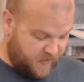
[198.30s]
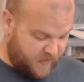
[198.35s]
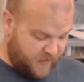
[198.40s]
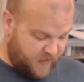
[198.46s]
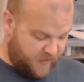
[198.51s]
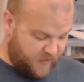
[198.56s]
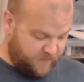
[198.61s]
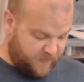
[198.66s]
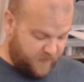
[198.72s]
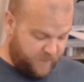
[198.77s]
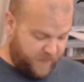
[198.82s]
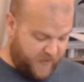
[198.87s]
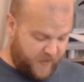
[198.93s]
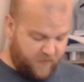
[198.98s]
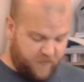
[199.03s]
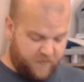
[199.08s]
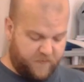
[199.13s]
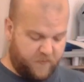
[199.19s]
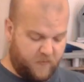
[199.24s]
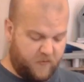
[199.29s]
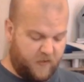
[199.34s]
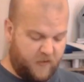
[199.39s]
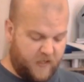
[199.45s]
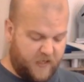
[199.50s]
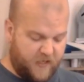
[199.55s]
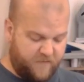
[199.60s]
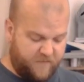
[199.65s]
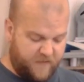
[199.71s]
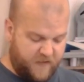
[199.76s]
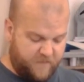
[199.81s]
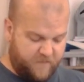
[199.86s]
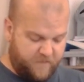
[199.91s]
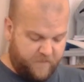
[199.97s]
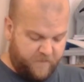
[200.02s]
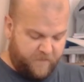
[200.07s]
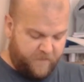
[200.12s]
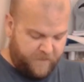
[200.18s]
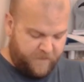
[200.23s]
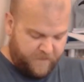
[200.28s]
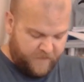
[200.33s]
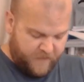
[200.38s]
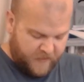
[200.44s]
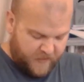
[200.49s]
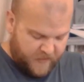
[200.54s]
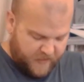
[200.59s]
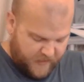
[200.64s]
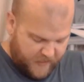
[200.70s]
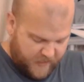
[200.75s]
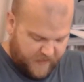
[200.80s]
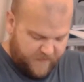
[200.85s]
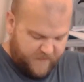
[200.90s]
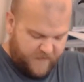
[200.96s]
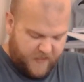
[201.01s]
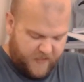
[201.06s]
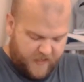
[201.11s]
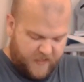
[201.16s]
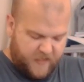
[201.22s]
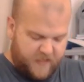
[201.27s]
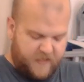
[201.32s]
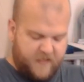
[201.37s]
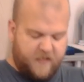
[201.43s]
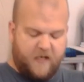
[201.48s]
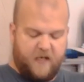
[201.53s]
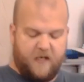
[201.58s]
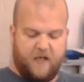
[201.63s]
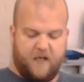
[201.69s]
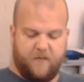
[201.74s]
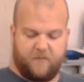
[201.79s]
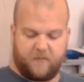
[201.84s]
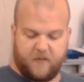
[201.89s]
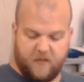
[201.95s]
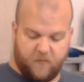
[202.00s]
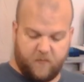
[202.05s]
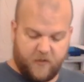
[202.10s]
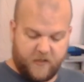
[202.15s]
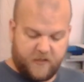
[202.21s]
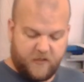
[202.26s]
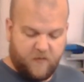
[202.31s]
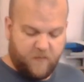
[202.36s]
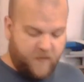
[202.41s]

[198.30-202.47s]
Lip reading: going to power through a lot of it. And then I'm going to bring you